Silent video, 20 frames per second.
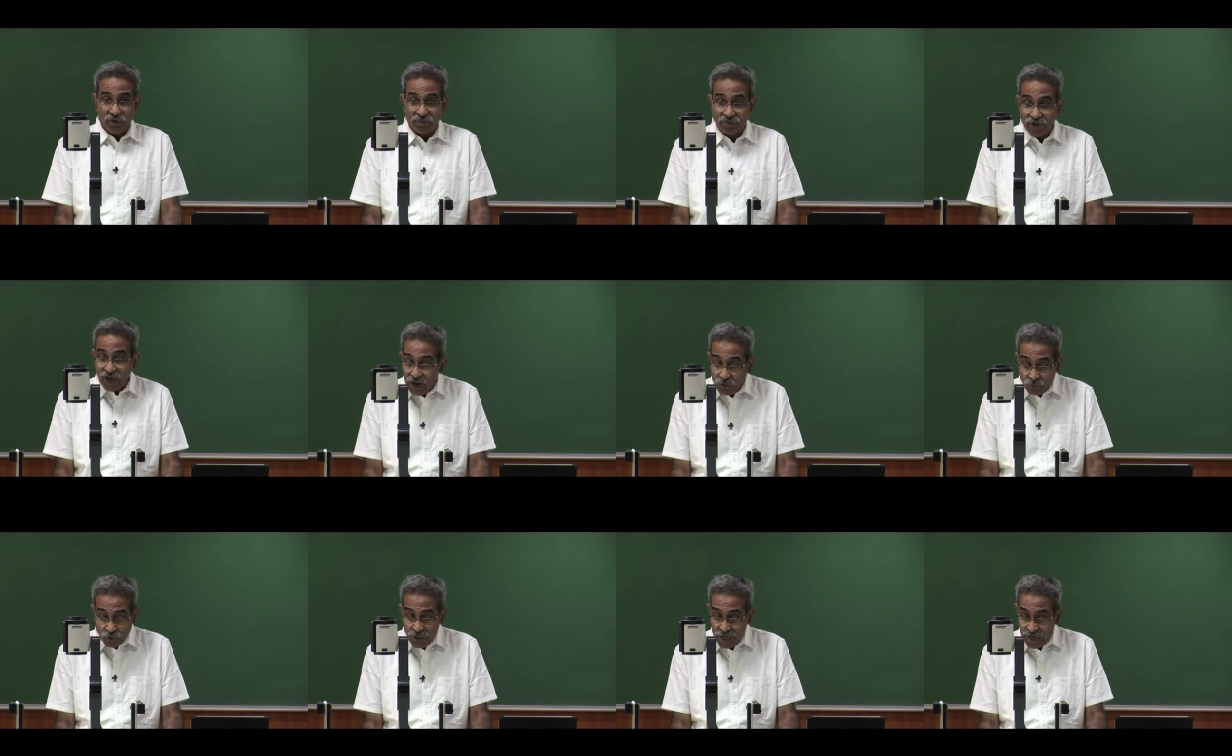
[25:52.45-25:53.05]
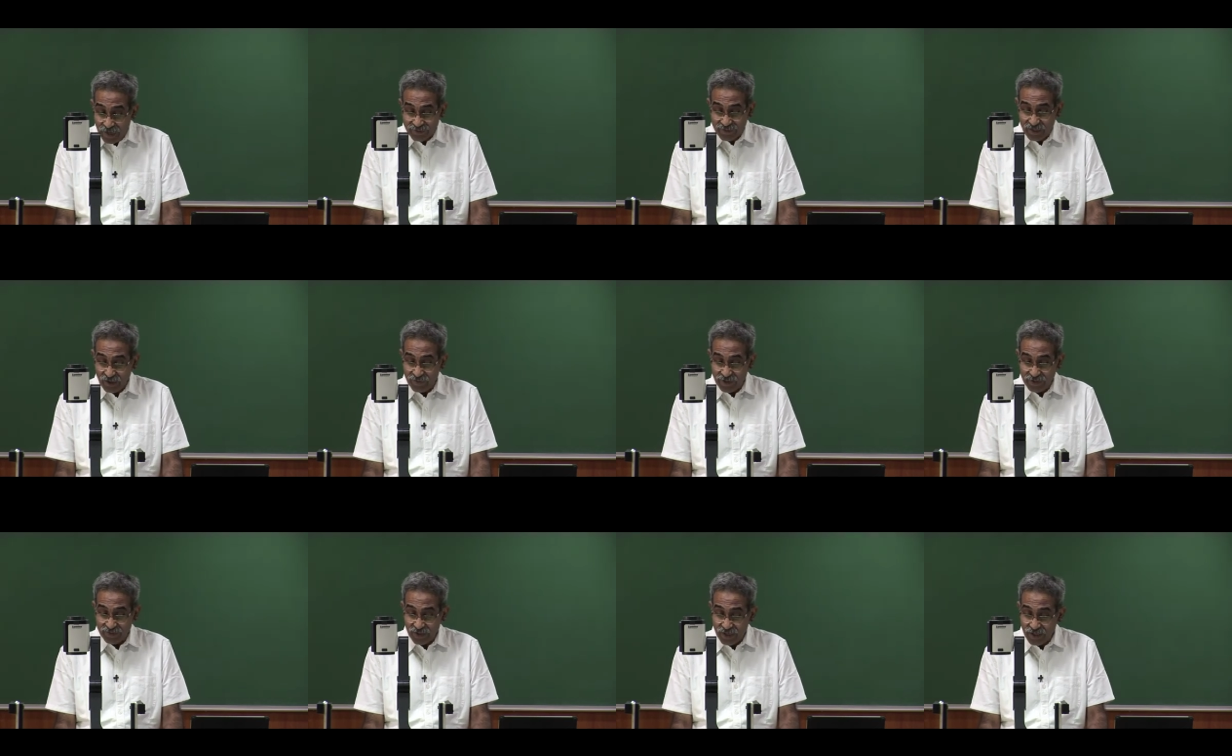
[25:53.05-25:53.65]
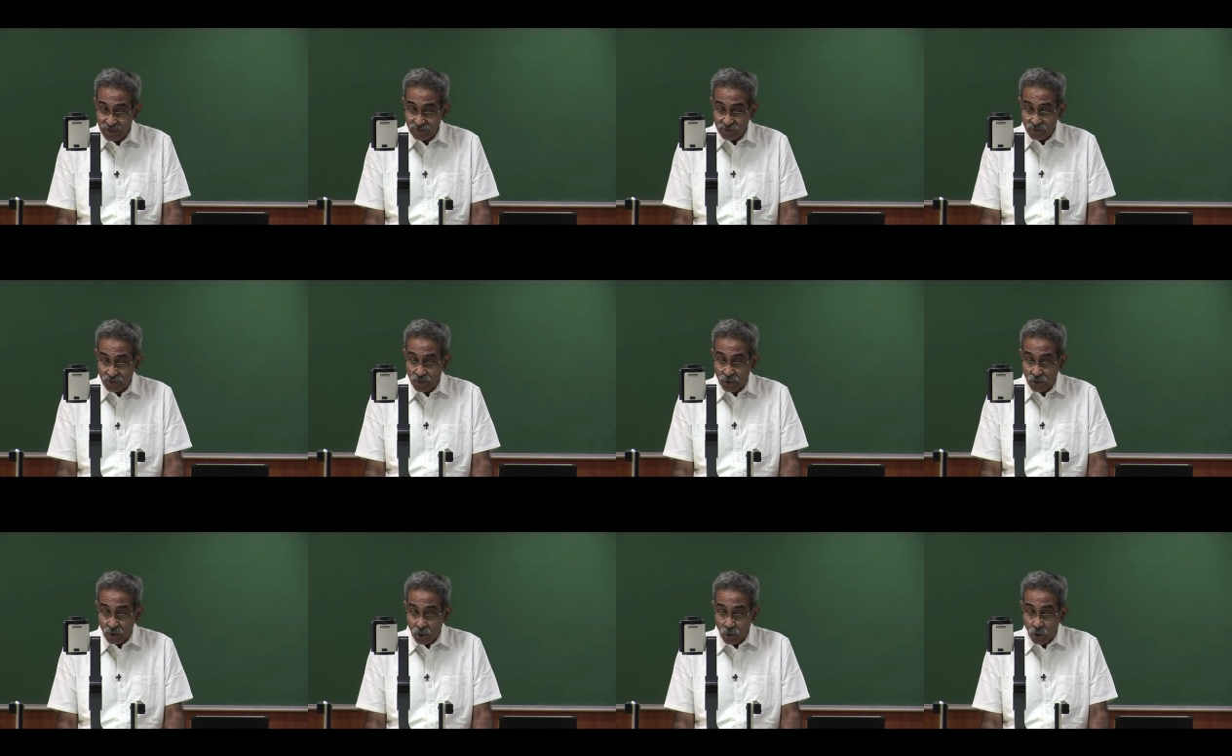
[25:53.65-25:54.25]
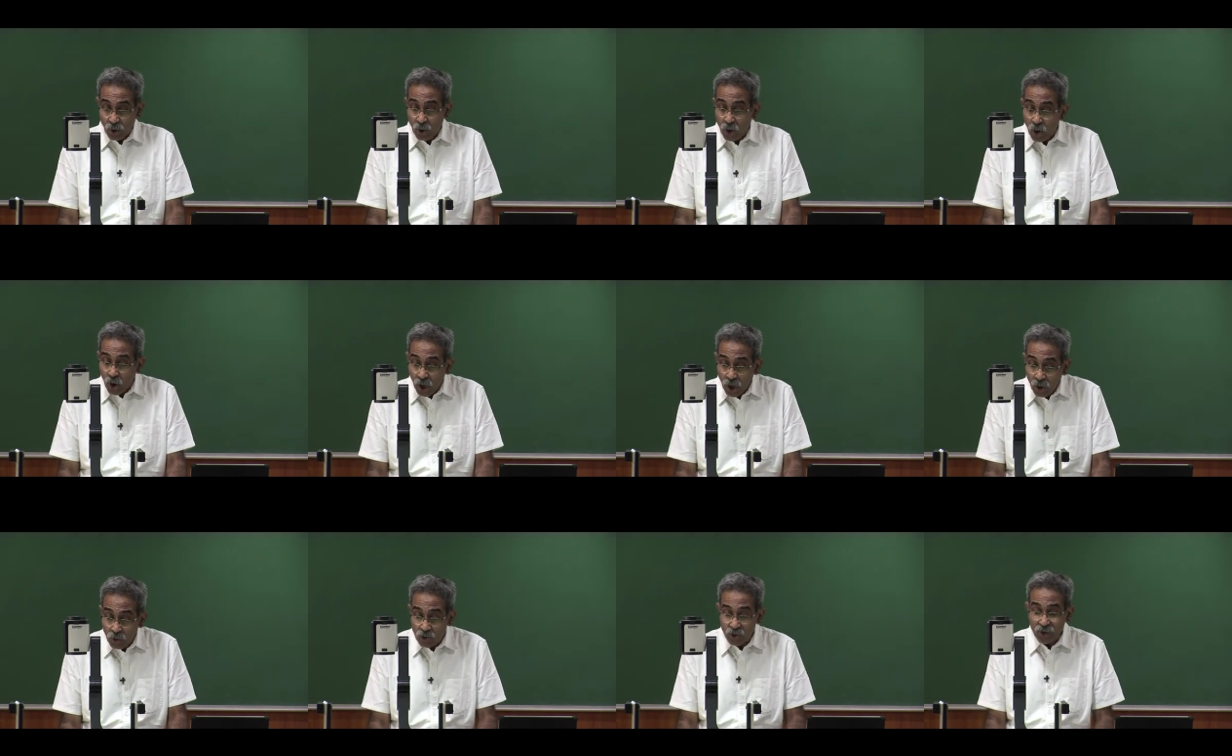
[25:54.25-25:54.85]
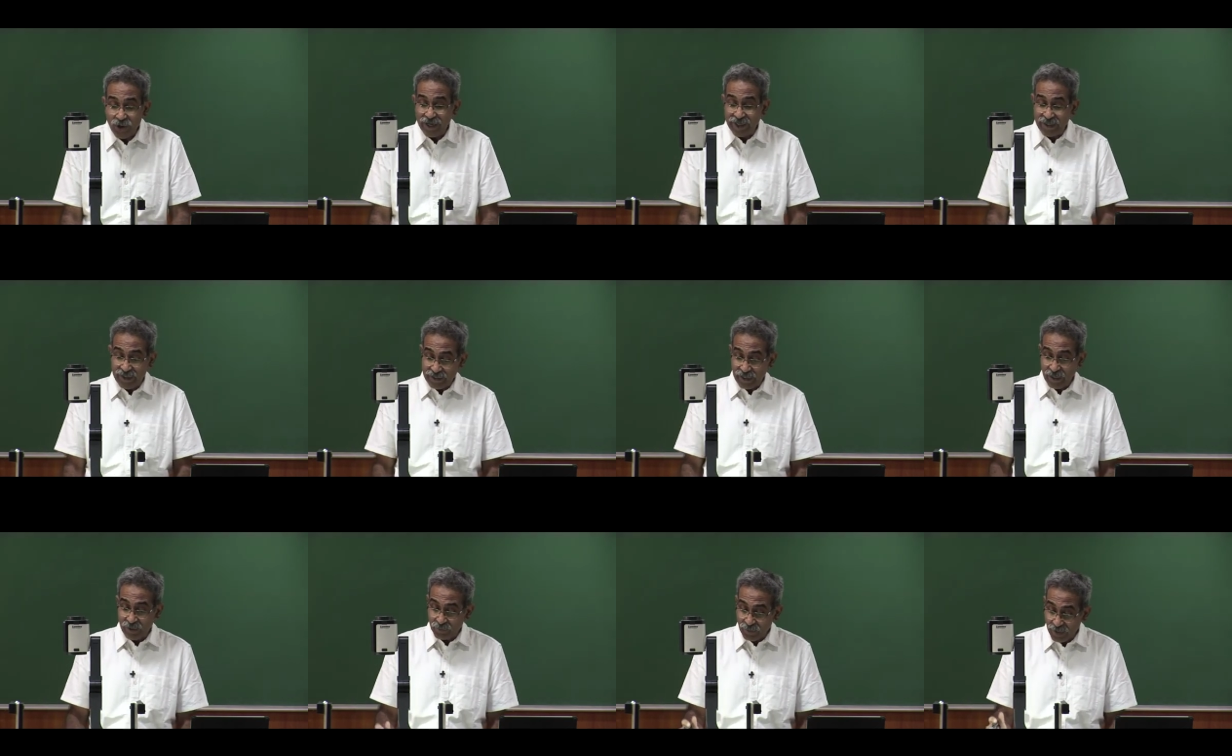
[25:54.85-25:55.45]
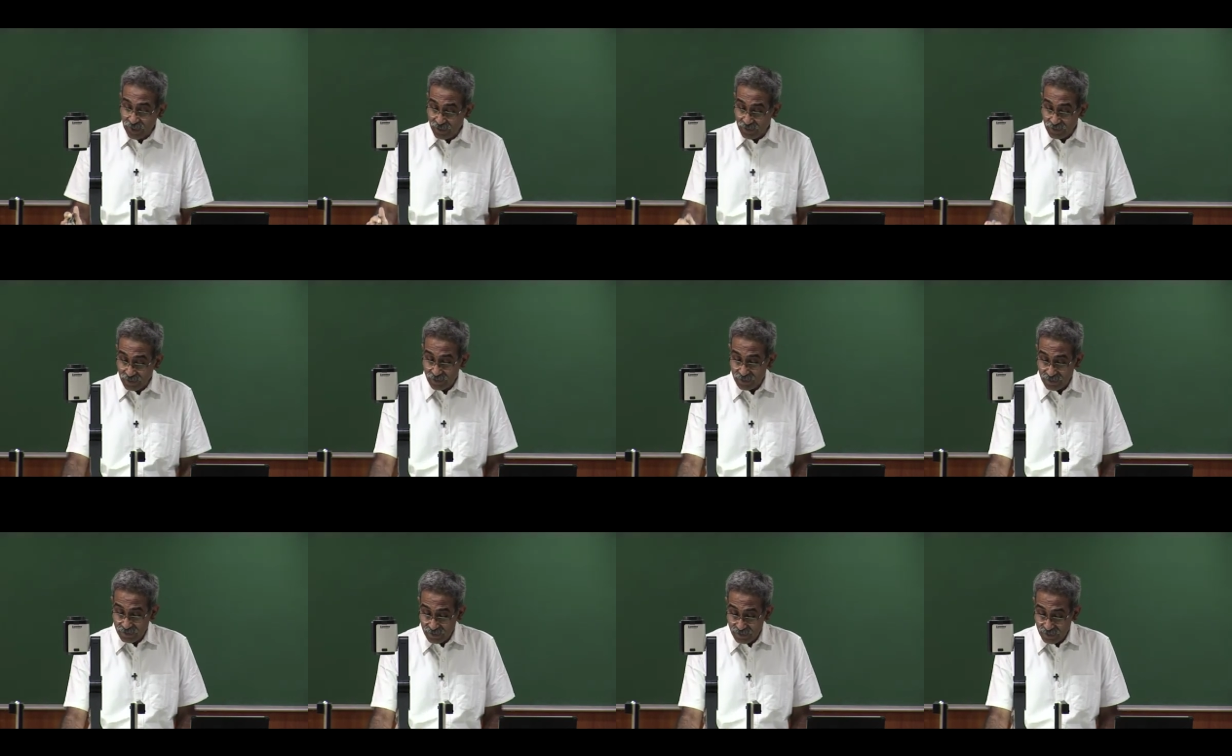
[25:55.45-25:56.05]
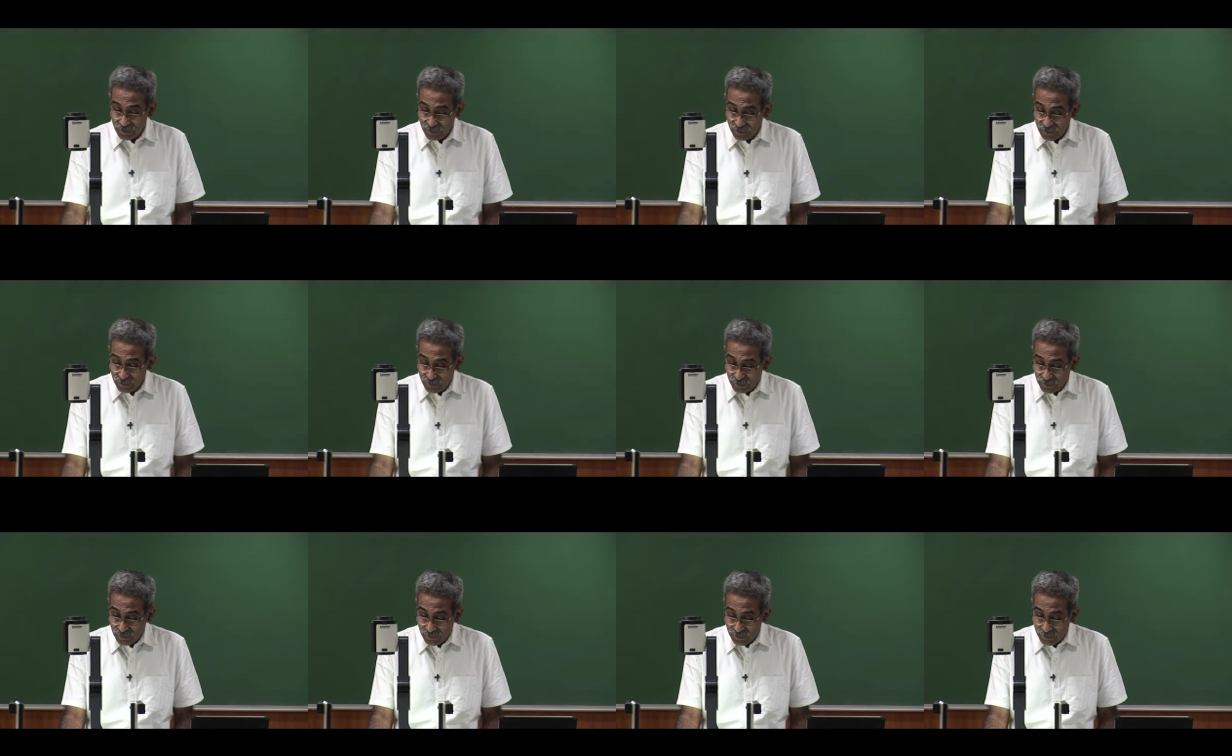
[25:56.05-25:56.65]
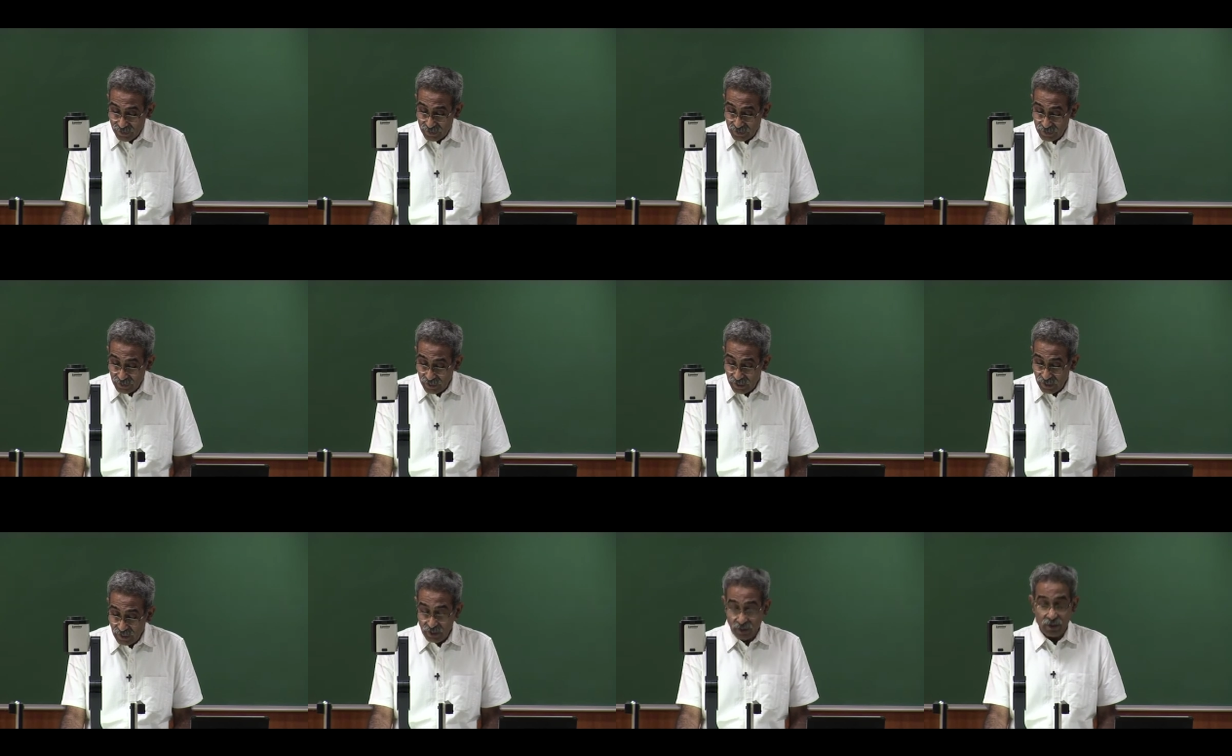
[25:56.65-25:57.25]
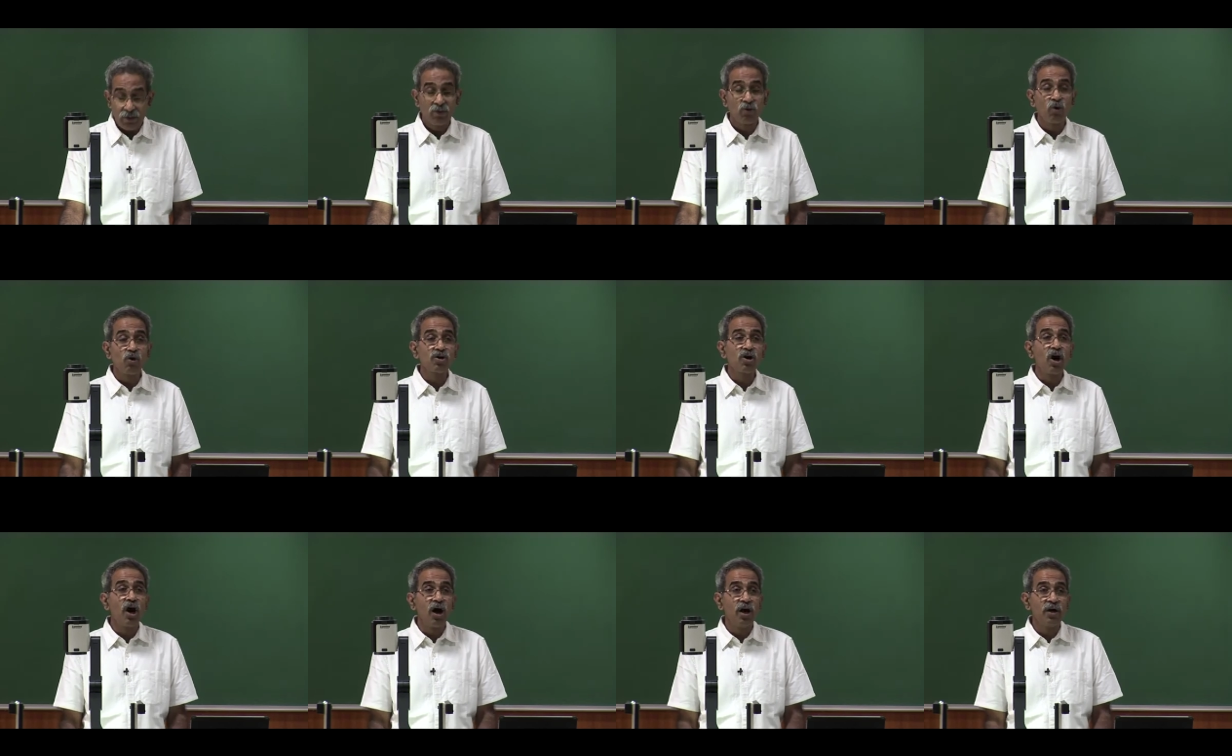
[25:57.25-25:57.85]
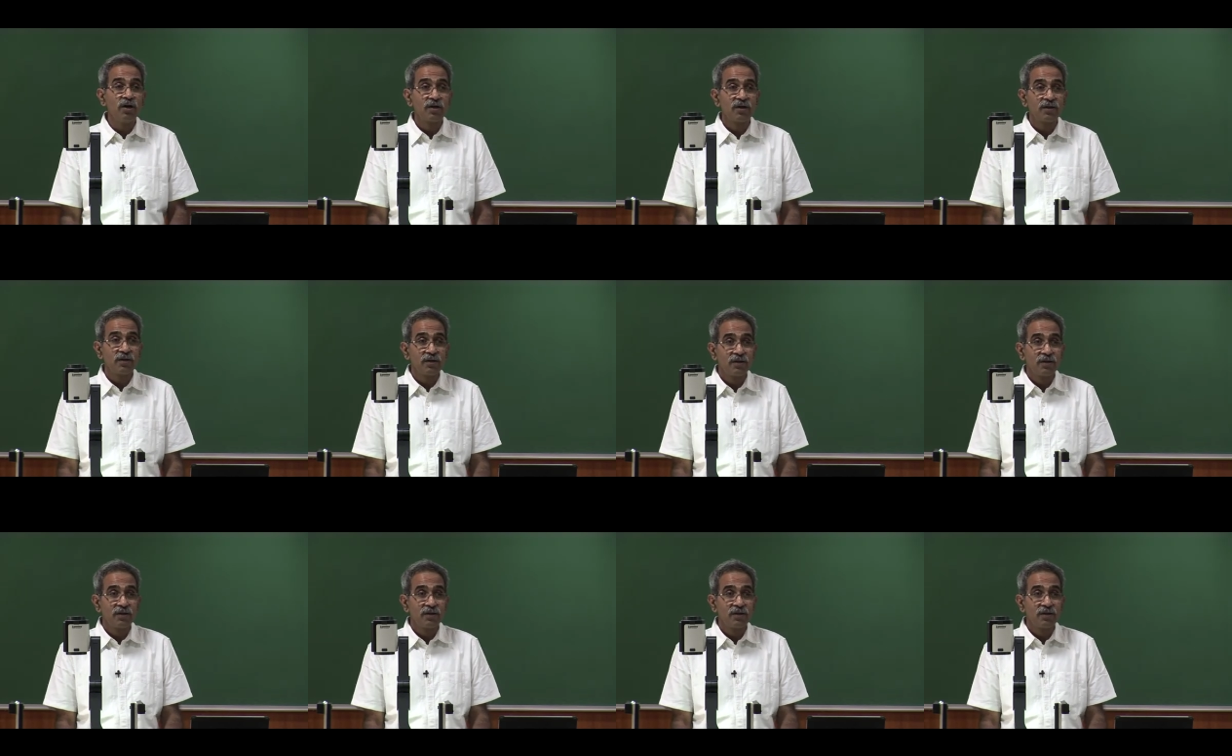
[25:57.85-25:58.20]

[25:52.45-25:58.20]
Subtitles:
we have to ask ourselves, how do I determine the so-called